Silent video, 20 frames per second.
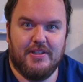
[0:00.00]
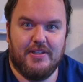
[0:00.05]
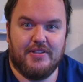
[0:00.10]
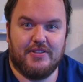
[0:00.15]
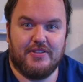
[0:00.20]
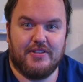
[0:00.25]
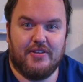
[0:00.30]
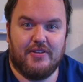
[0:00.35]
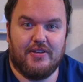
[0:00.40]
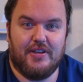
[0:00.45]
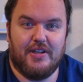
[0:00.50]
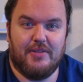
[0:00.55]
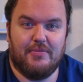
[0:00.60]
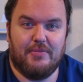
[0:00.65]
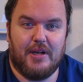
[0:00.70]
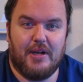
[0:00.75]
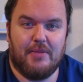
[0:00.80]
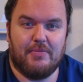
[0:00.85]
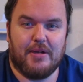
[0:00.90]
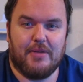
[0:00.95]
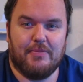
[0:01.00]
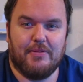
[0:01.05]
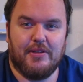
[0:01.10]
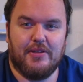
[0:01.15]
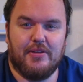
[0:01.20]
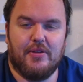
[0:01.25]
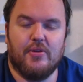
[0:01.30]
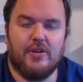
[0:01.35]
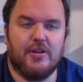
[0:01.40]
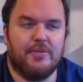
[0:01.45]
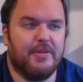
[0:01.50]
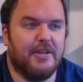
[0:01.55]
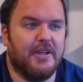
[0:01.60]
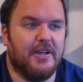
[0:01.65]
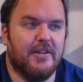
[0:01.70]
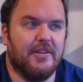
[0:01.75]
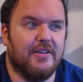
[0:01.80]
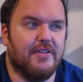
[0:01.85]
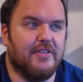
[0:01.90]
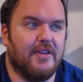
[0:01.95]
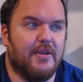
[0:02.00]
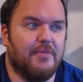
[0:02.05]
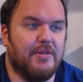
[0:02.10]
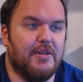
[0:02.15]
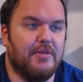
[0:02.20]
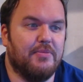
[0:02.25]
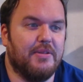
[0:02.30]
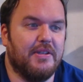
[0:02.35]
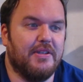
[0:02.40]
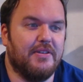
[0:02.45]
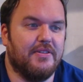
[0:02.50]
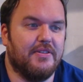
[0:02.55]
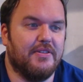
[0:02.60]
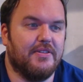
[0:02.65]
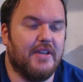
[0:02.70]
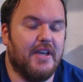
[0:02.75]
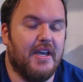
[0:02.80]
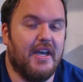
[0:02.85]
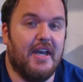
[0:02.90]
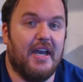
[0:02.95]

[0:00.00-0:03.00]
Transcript: so um, I'm probably going to be cutting this up into pieces